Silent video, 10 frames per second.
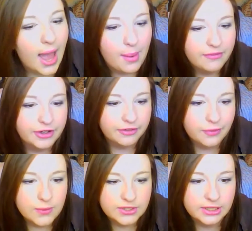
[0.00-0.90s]
However,
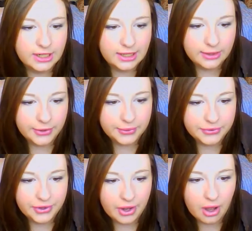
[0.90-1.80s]
unfortunately,
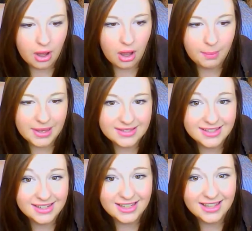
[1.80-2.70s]
those are
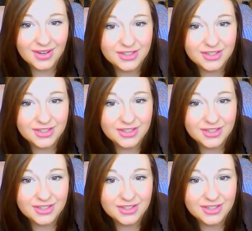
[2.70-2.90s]
basically the